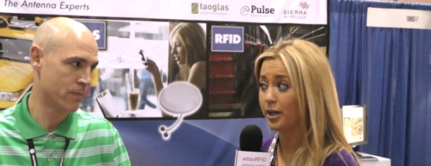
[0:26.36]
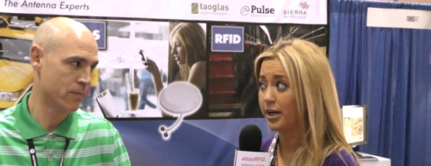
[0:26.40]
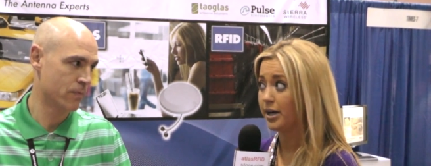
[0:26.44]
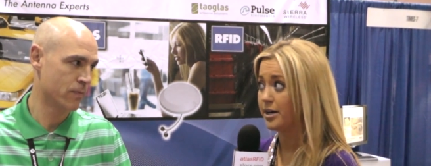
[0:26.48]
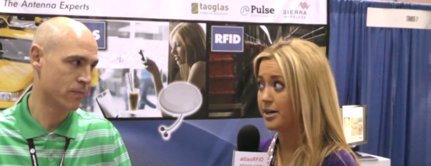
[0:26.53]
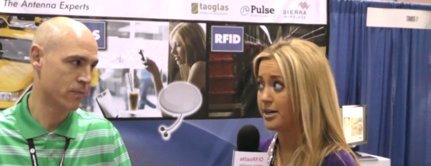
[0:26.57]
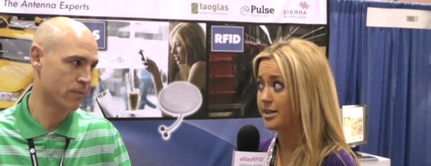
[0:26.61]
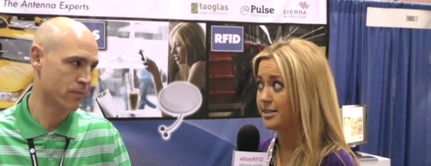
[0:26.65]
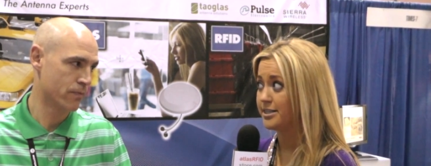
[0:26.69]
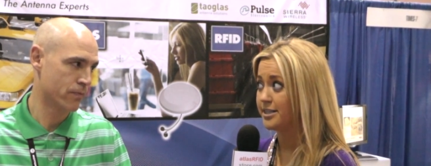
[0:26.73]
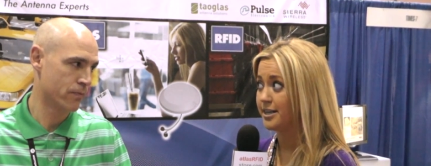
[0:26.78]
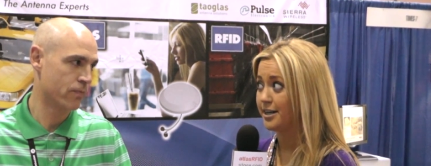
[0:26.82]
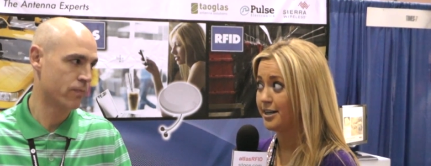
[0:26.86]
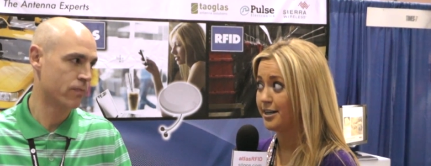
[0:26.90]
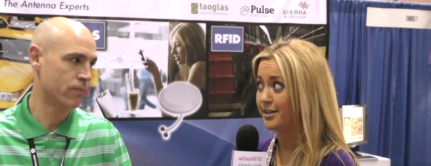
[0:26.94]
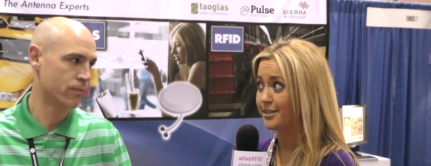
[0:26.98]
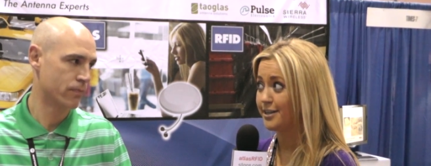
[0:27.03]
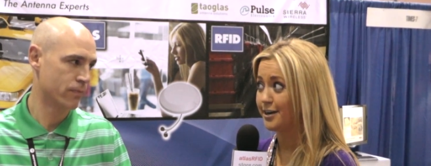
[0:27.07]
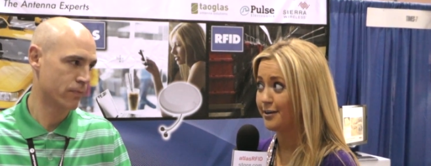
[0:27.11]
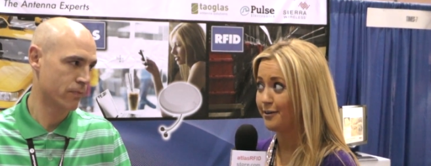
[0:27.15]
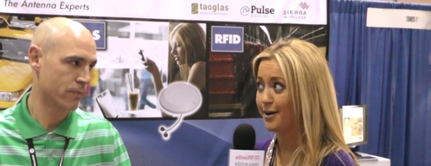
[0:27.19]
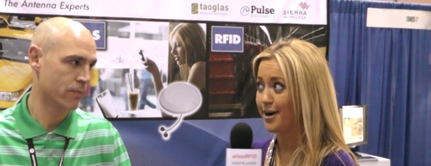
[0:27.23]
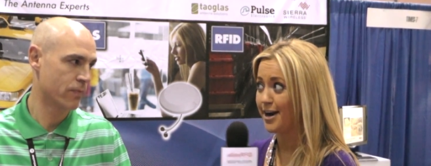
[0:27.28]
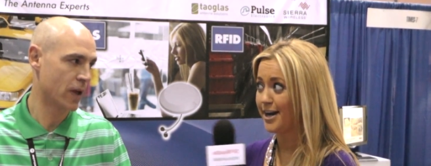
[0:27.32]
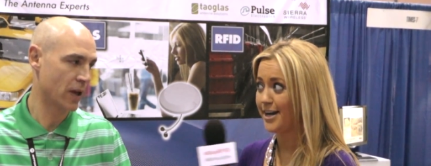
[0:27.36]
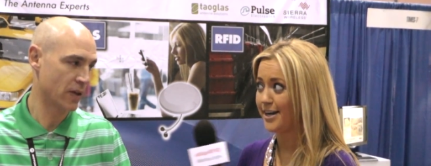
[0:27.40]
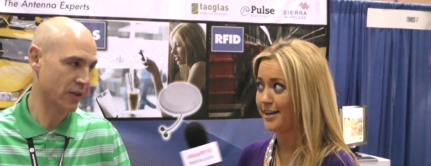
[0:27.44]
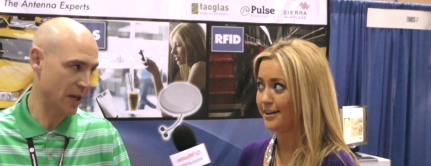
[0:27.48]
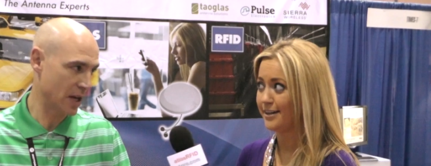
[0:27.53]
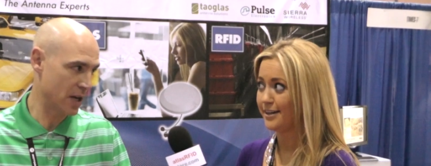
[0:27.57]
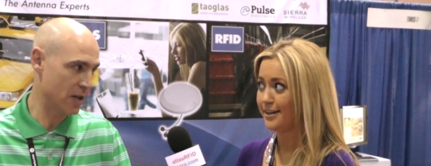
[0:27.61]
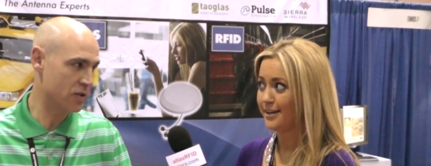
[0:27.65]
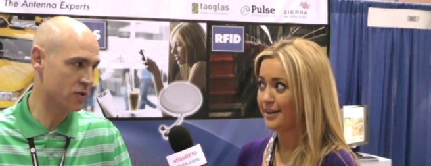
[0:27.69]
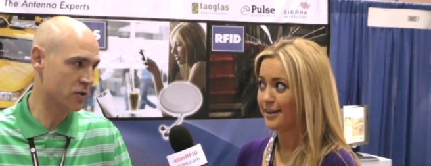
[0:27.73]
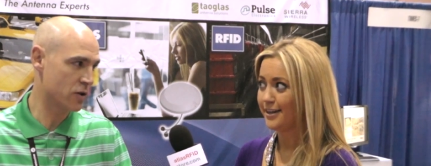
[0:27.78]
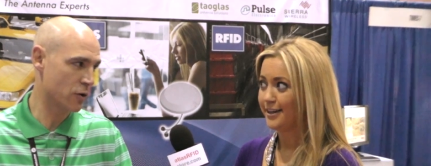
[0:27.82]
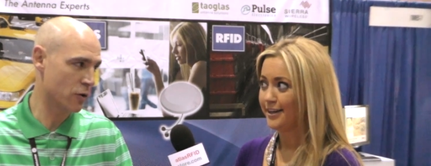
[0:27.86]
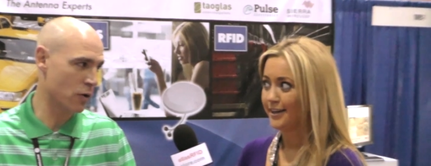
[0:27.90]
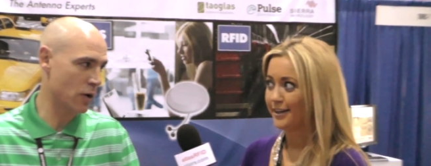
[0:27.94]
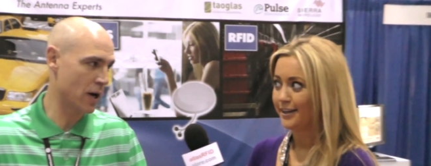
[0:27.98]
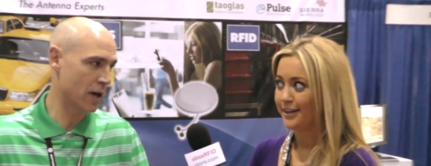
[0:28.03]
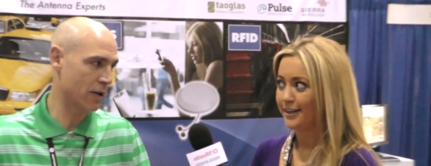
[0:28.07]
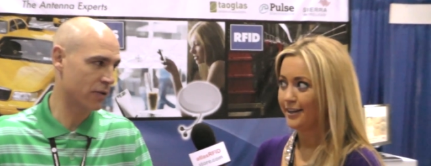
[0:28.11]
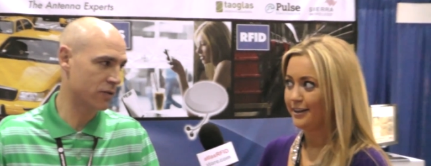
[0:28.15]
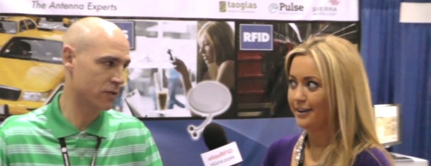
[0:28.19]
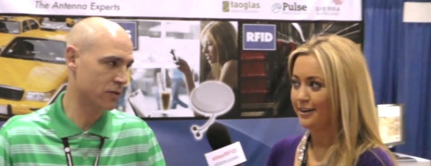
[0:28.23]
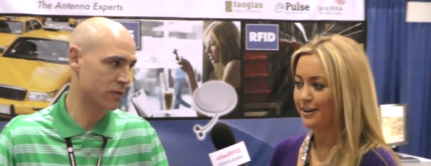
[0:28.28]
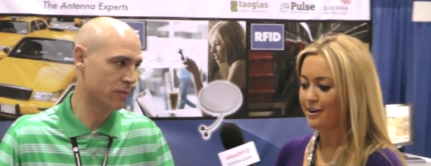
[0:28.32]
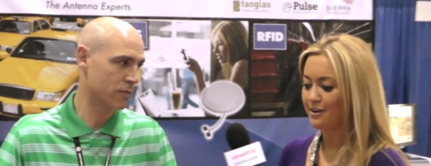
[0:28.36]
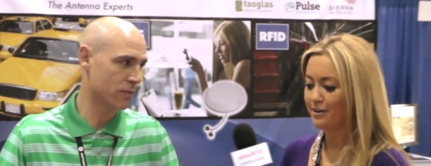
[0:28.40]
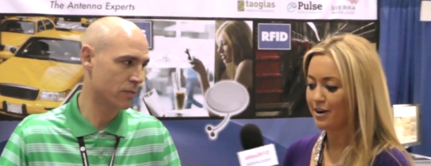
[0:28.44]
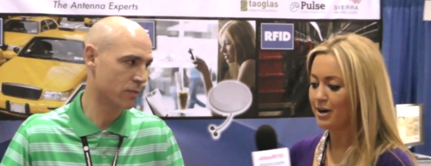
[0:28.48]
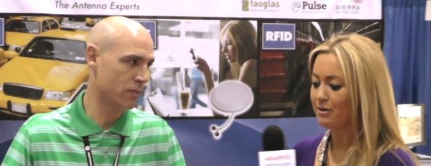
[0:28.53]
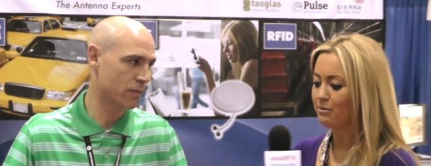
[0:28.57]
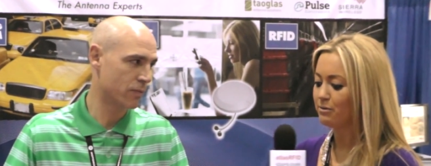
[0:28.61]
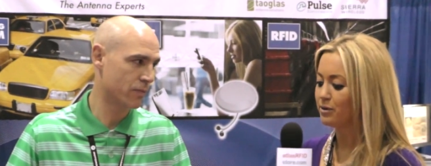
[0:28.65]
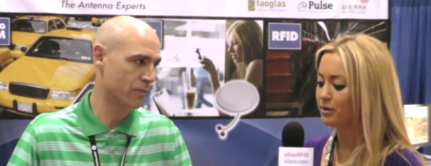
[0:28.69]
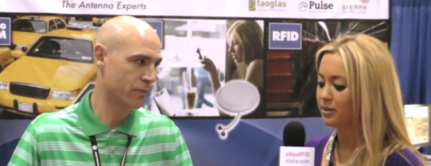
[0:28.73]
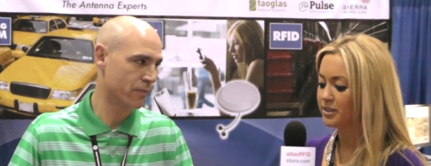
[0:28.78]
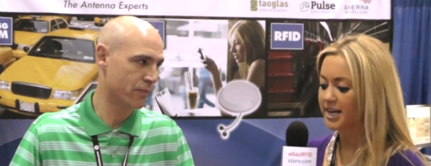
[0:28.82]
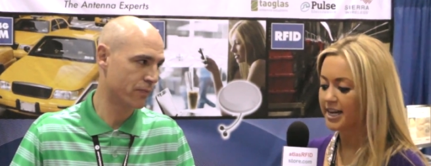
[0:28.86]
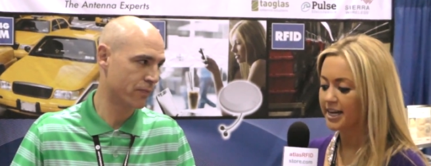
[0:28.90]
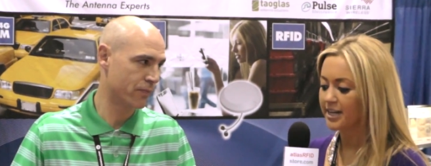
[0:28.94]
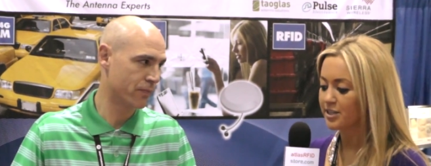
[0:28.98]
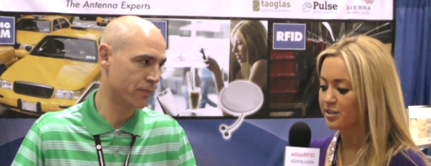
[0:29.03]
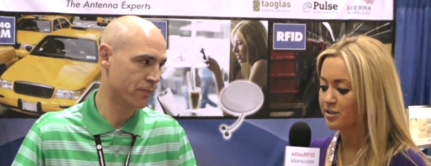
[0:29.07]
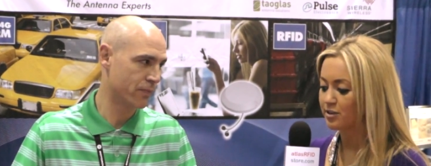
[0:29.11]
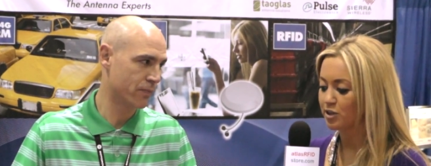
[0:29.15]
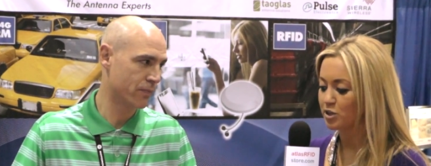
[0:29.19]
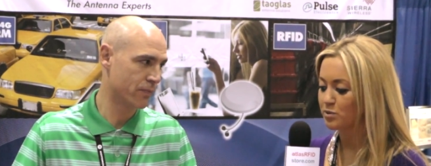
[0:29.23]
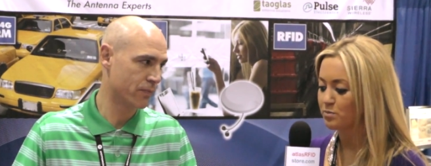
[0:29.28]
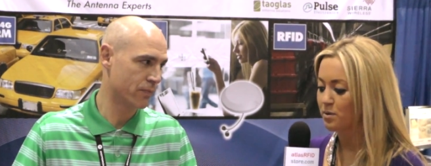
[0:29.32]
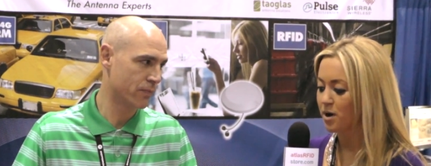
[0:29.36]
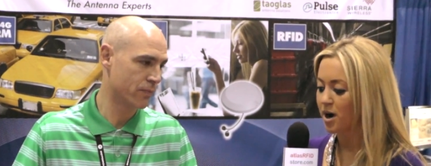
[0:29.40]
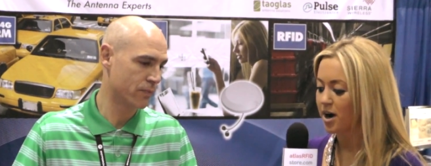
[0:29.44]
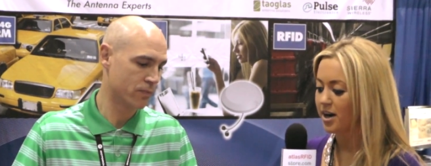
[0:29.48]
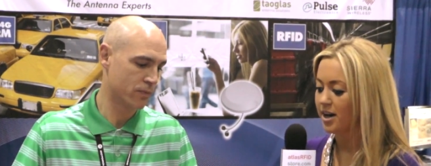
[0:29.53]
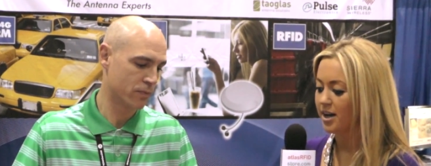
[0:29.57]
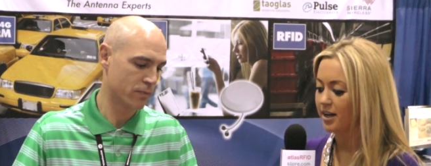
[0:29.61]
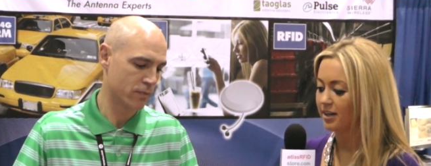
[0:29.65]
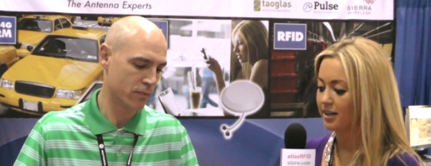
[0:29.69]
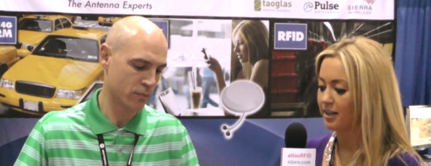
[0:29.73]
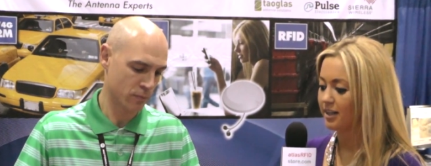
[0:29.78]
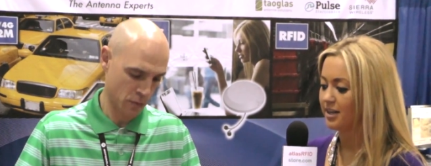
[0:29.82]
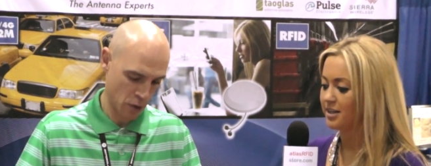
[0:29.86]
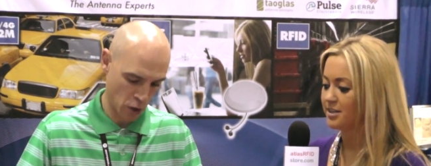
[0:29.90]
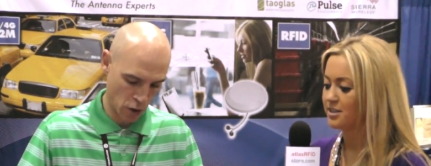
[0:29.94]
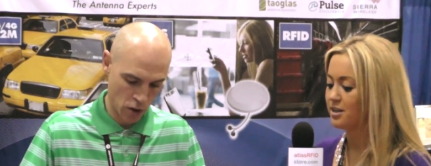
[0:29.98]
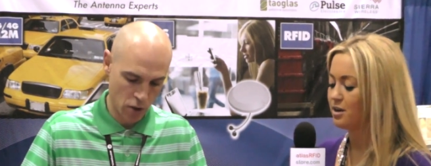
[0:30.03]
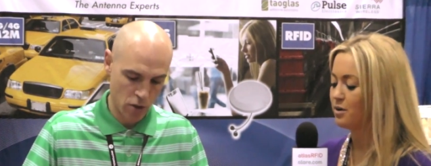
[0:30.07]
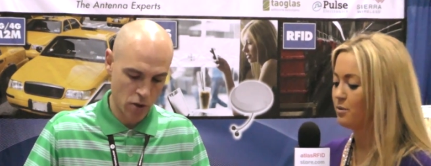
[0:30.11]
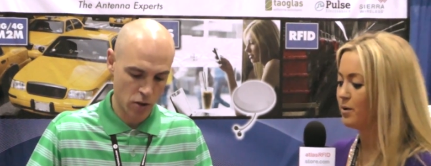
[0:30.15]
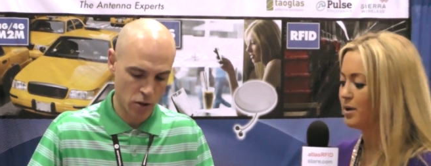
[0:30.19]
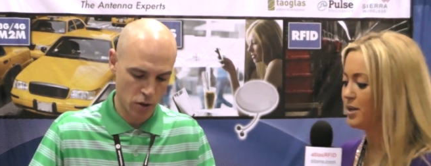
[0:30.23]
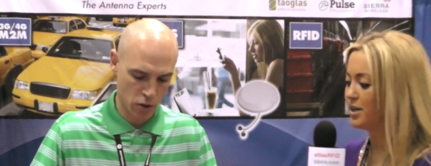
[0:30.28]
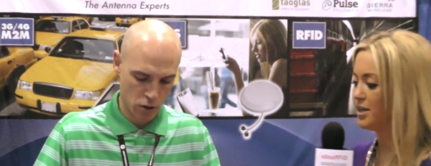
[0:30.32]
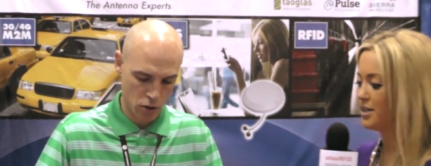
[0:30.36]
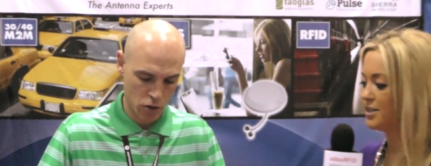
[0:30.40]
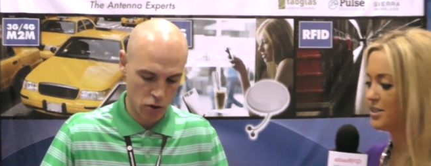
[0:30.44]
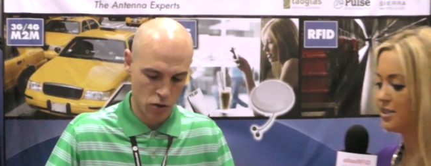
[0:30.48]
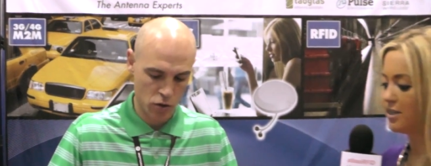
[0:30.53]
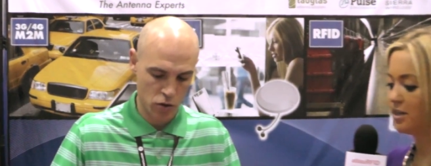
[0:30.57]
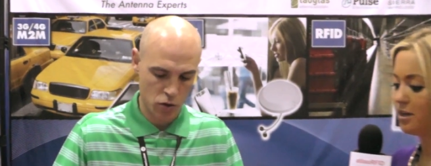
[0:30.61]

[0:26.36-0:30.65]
Speaker 1: Laird antenna, is that right?
Speaker 2: That is correct.
Speaker 1: All right, well, take us through this product and let us know what is